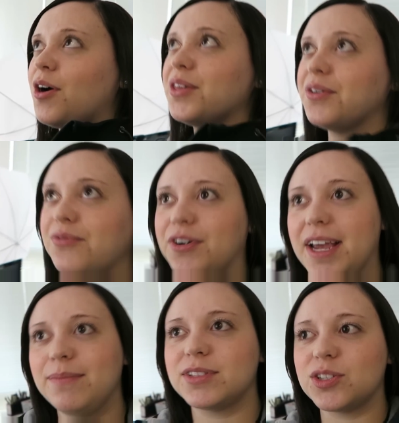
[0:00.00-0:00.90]
All their
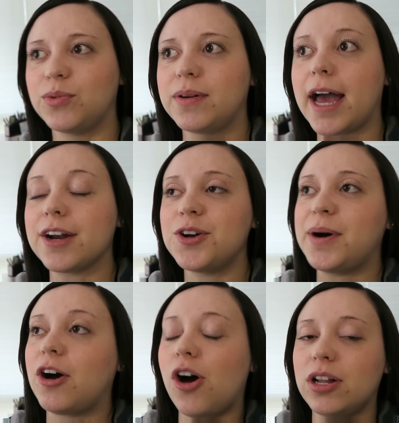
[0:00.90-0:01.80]
frames, well, I don't know
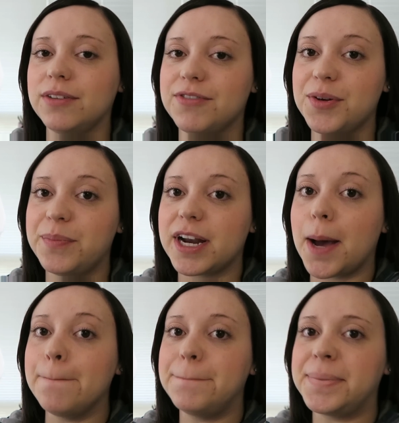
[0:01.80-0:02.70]
about all of them, but
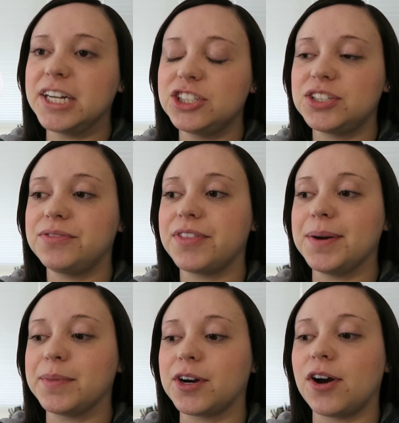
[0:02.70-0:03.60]
a bunch of
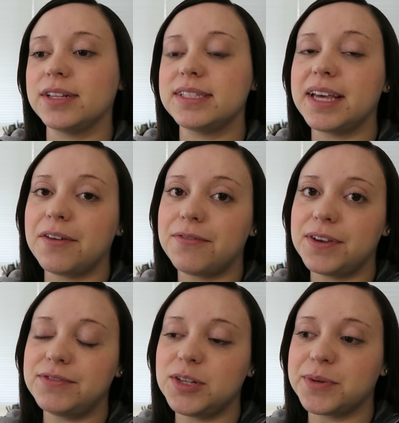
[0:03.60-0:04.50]
them are on sale
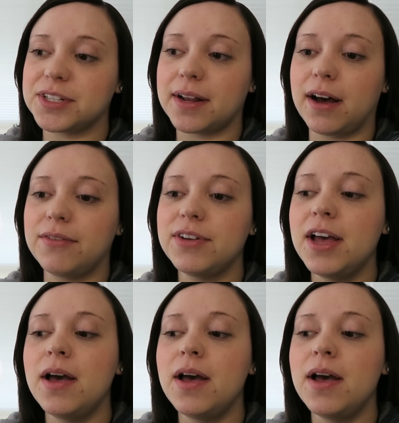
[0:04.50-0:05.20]
50% off.